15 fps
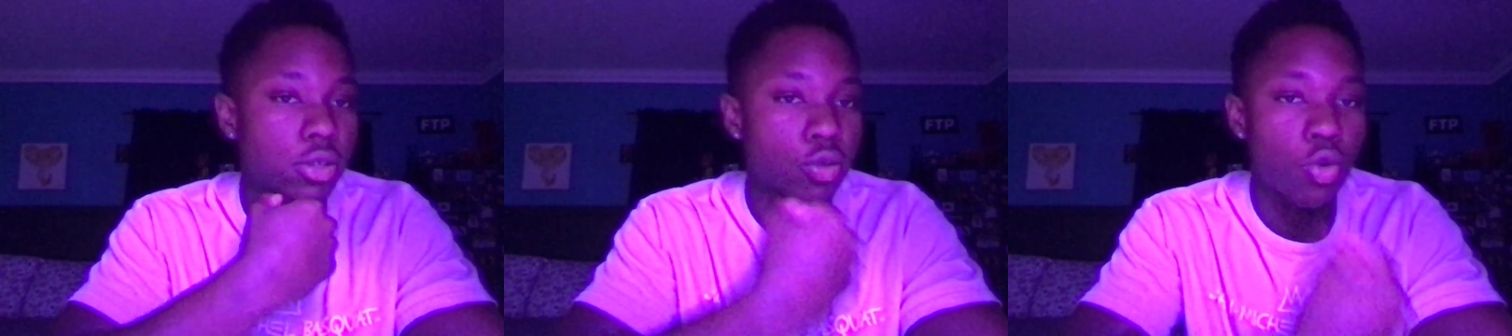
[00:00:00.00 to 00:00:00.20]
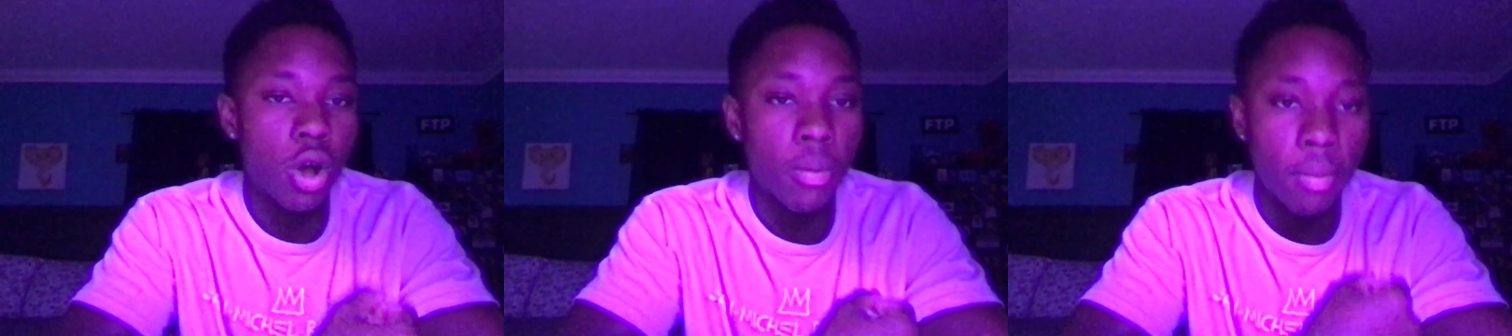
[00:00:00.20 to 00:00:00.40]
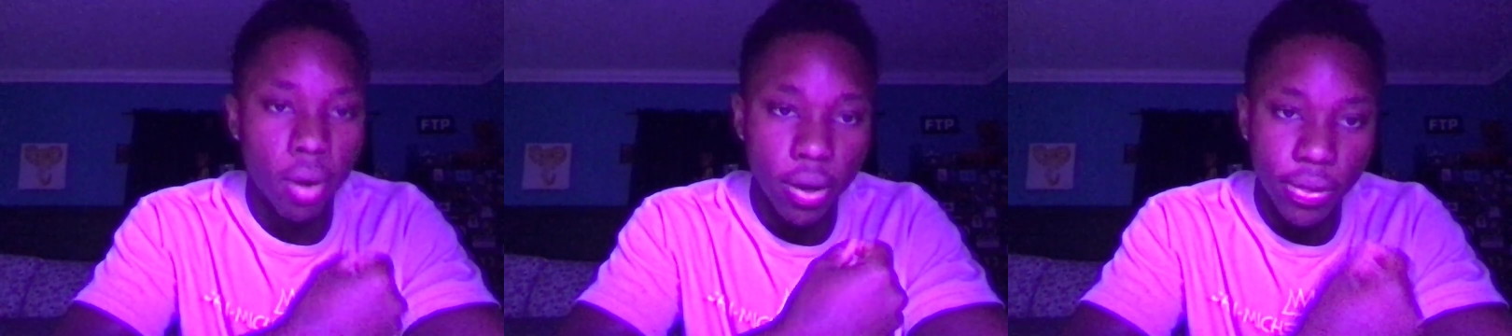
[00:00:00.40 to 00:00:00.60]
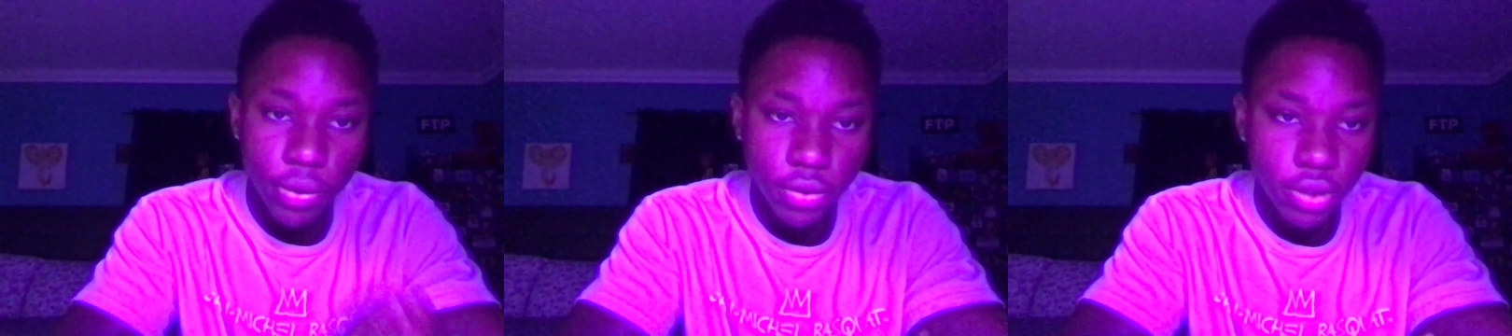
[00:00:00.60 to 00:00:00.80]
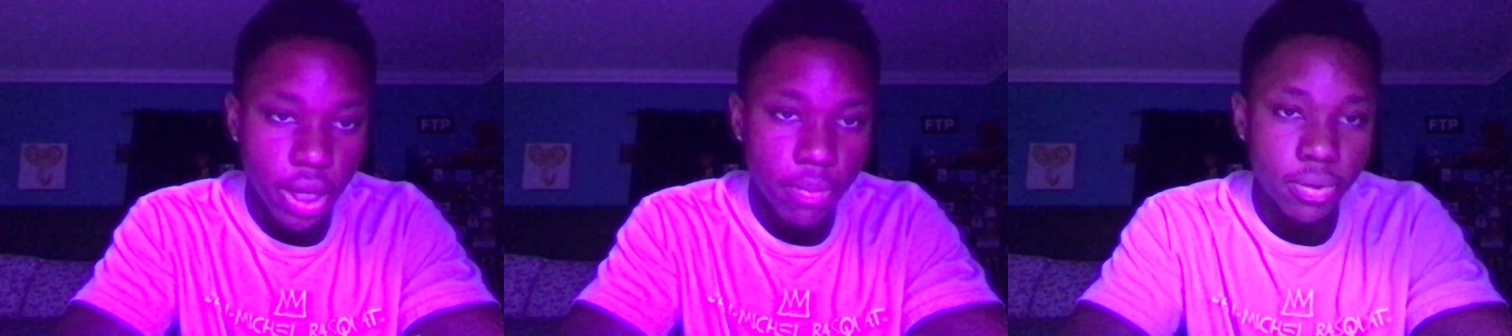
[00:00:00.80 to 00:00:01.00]
Walmart,
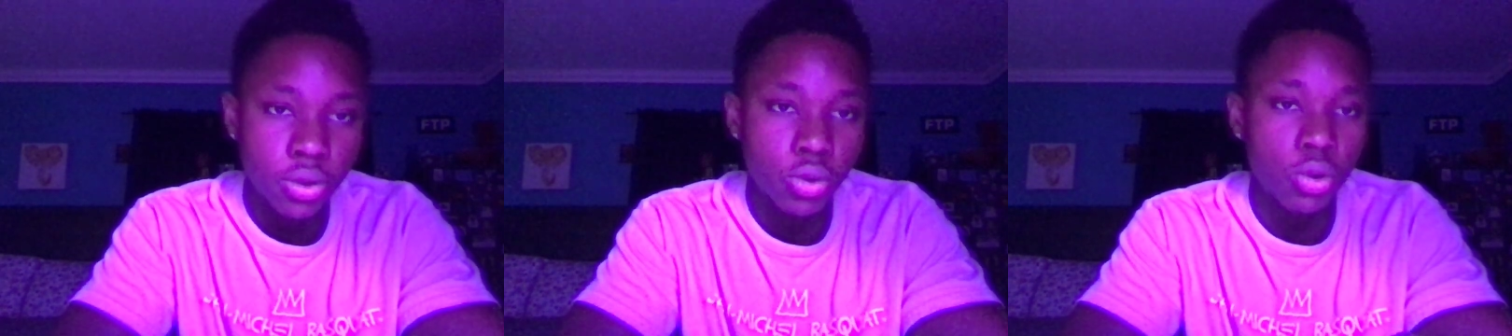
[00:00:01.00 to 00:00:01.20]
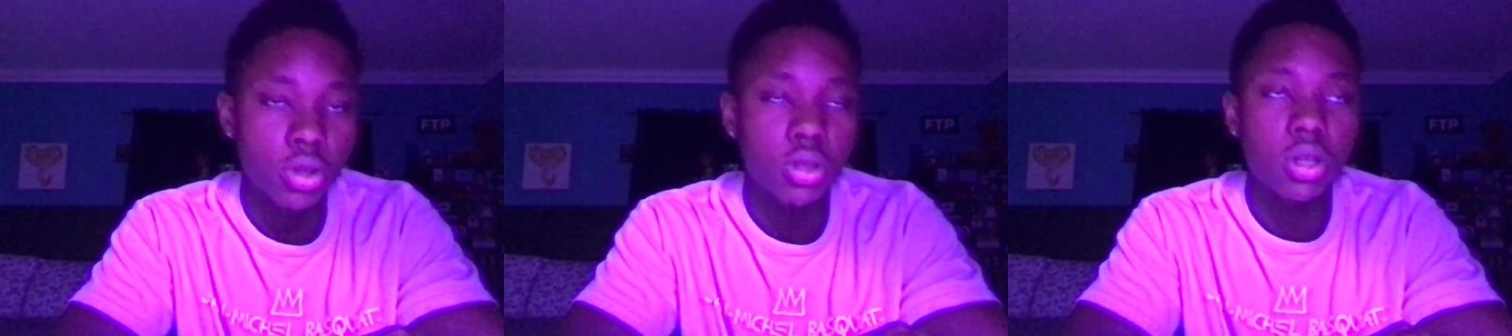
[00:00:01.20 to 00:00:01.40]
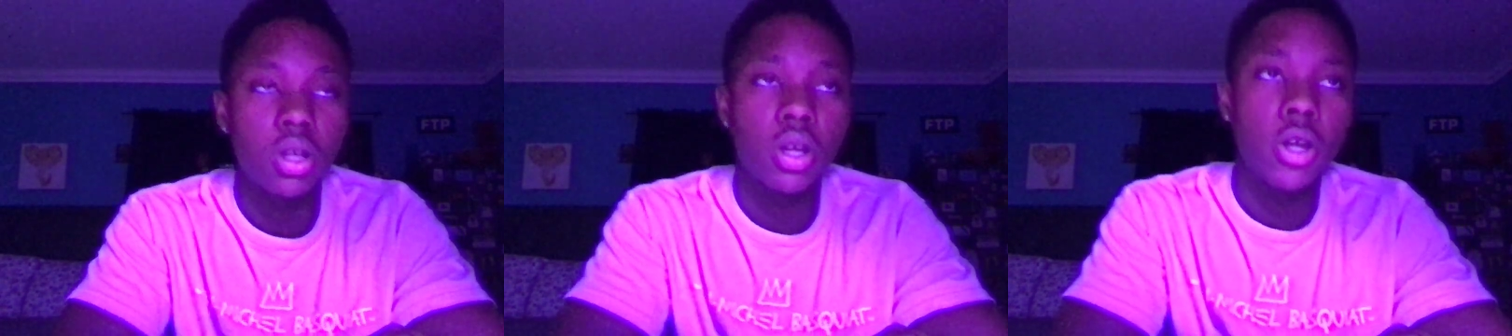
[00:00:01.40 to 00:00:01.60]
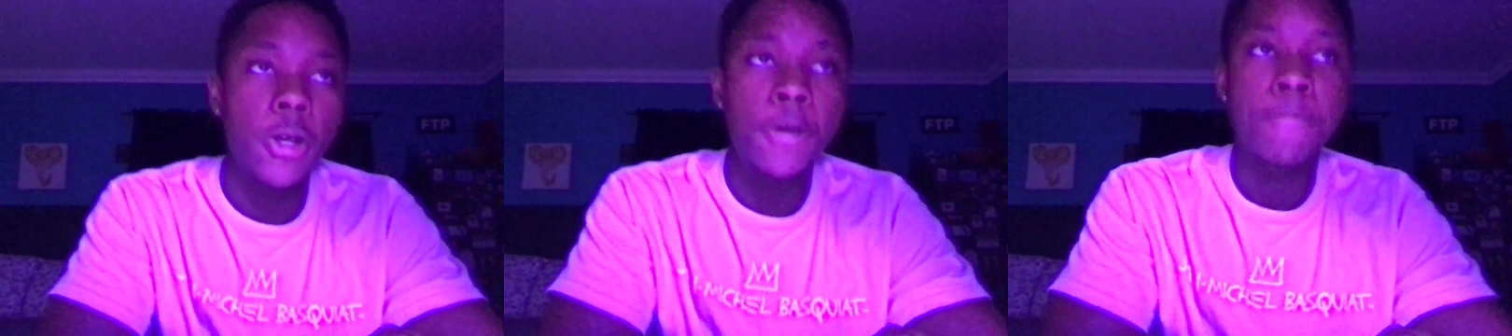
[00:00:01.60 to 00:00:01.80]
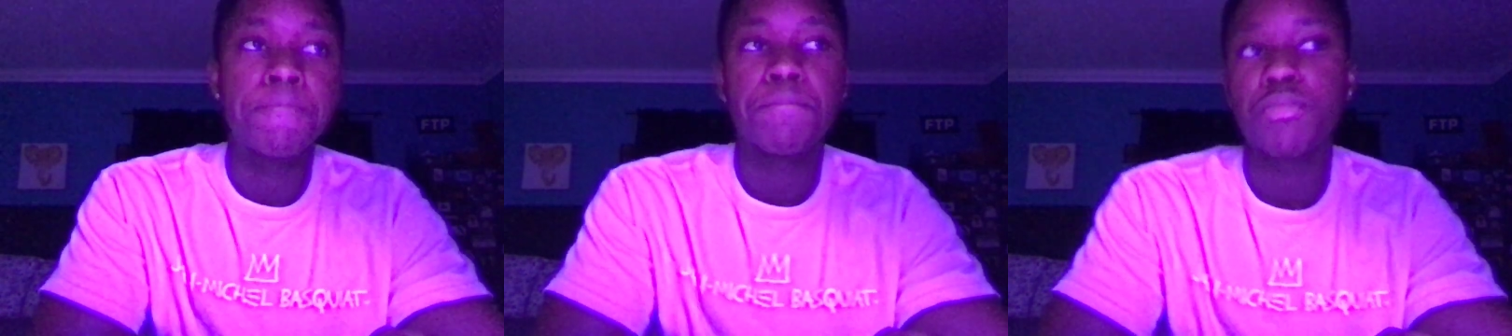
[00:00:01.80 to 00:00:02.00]
those type of stores
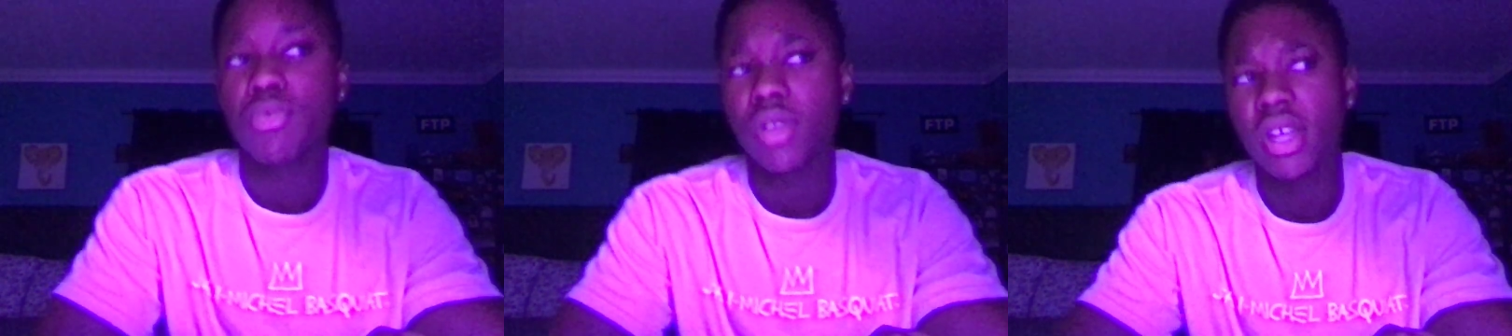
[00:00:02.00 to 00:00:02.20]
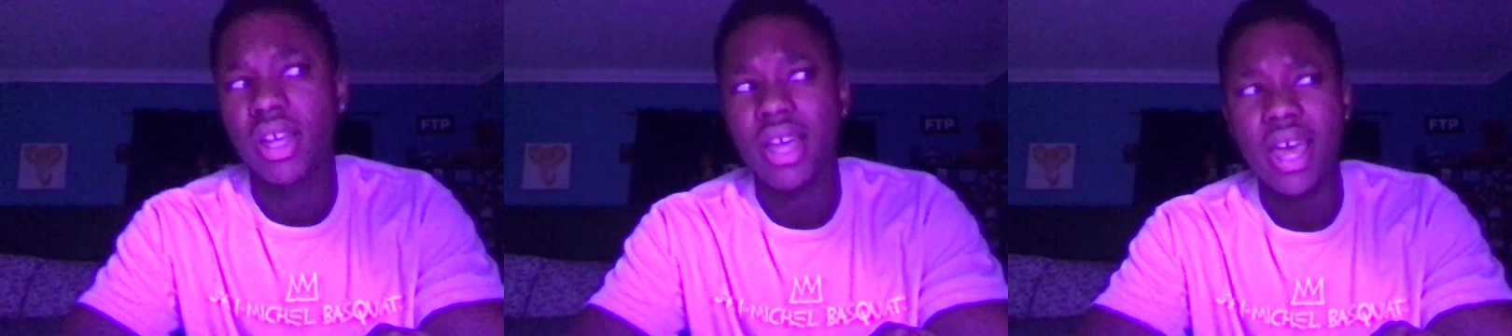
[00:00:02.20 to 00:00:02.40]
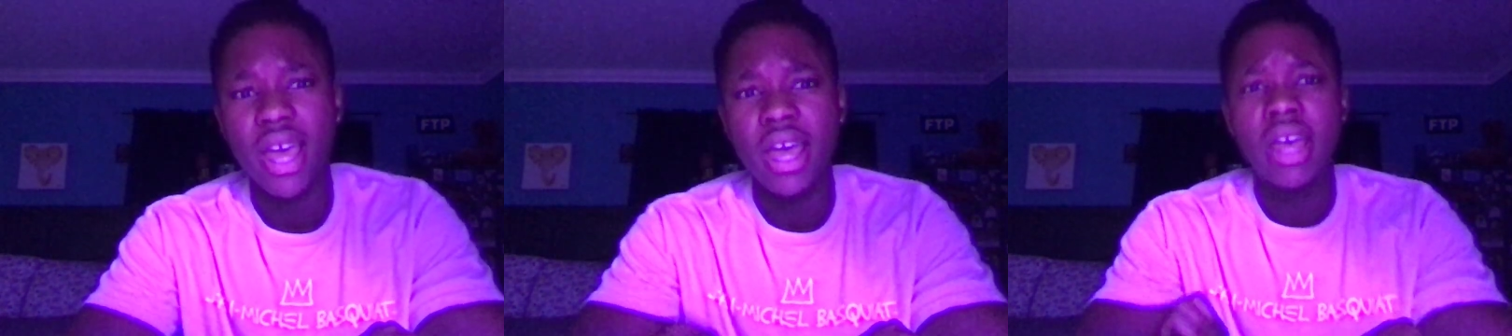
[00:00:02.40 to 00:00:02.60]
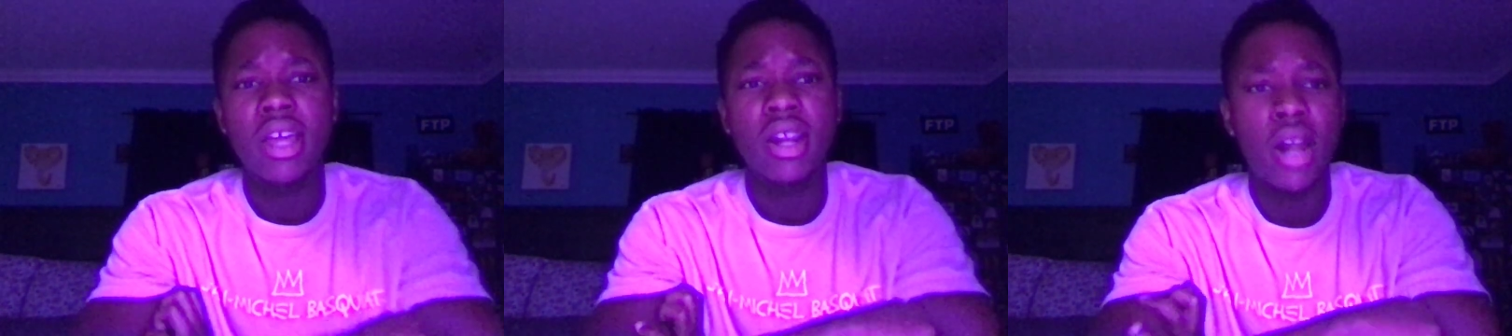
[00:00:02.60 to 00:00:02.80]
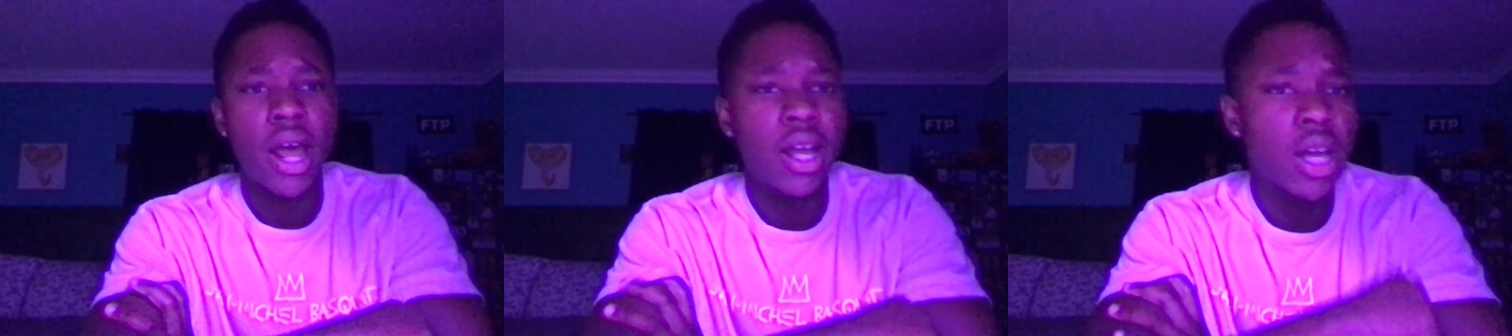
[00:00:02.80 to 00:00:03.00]

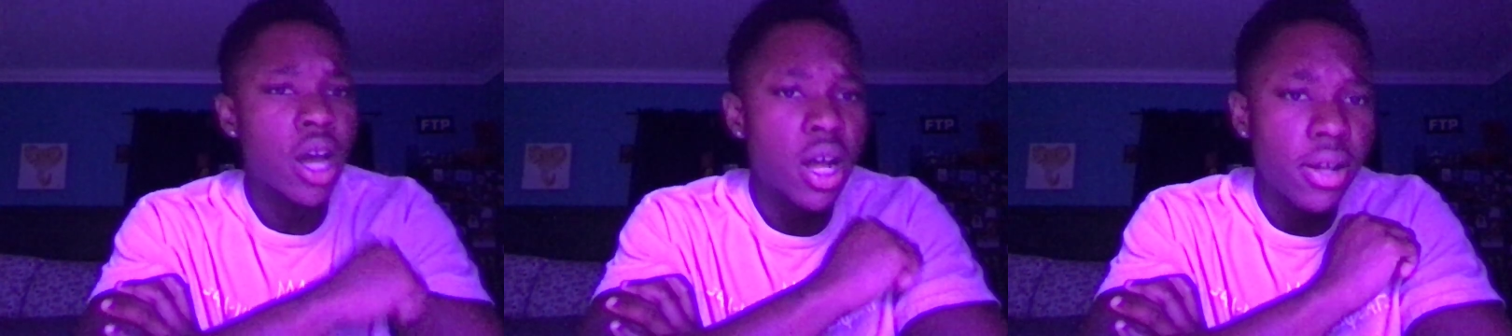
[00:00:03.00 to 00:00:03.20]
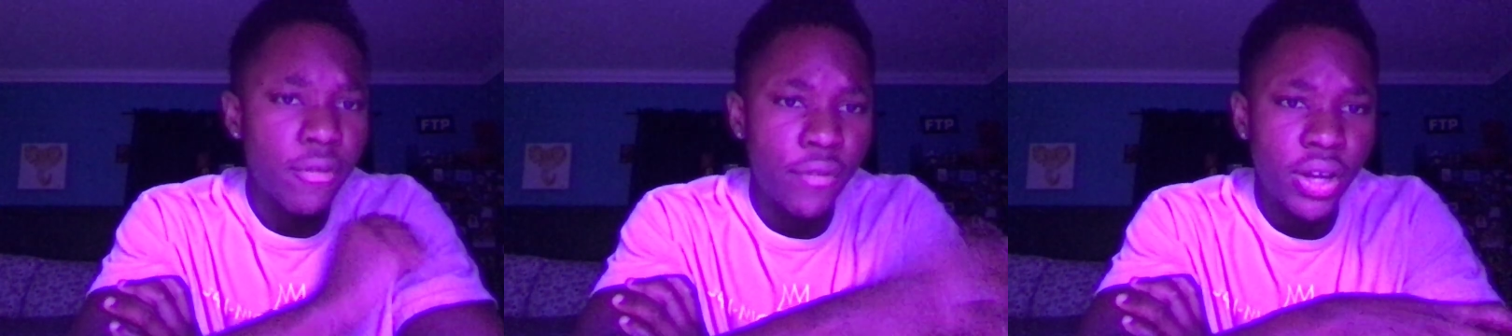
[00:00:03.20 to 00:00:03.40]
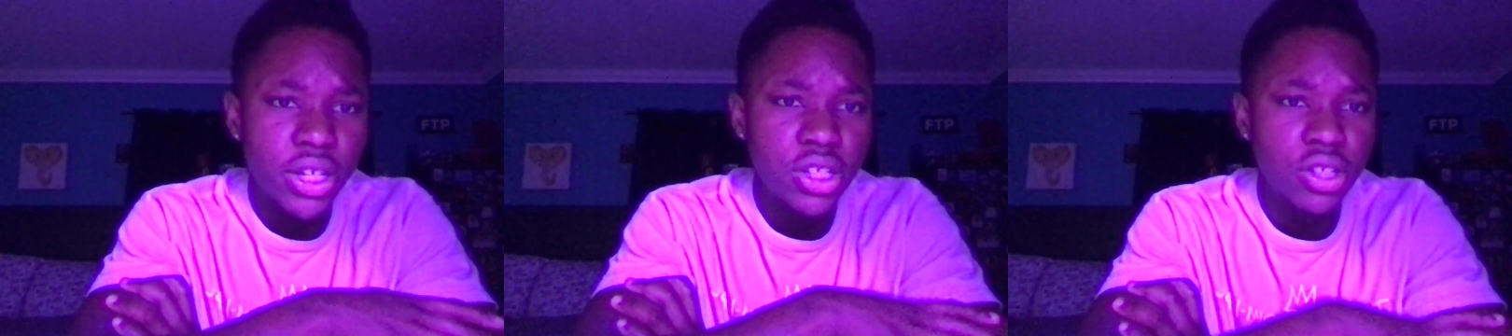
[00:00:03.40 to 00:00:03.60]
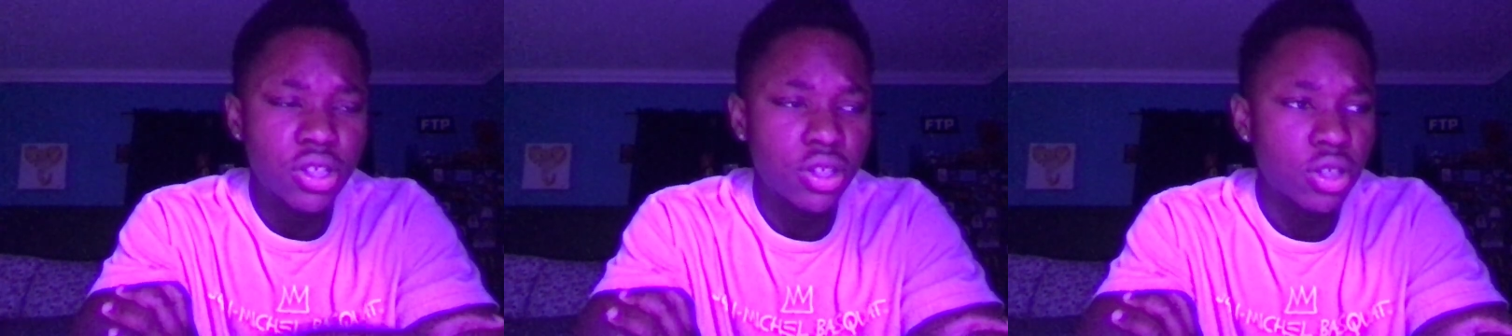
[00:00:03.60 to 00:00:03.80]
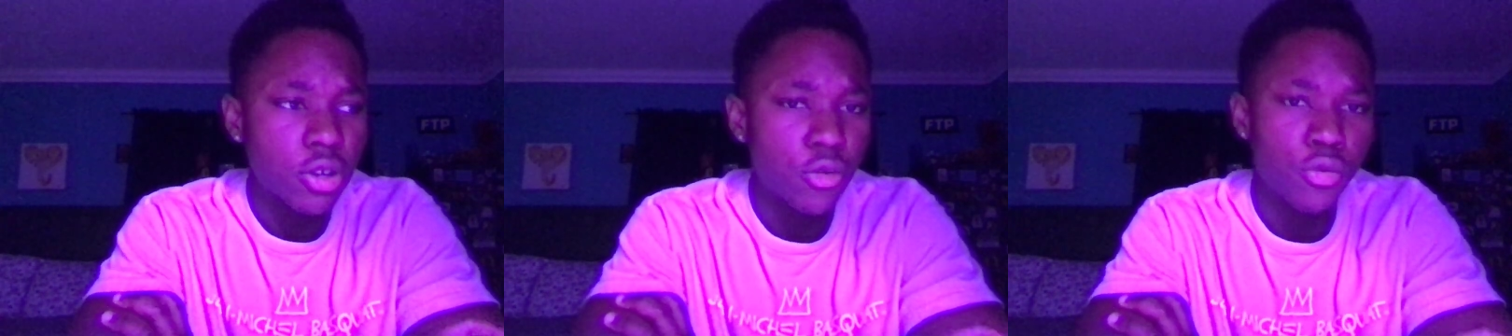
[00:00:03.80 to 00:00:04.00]
and I got veggies and stuff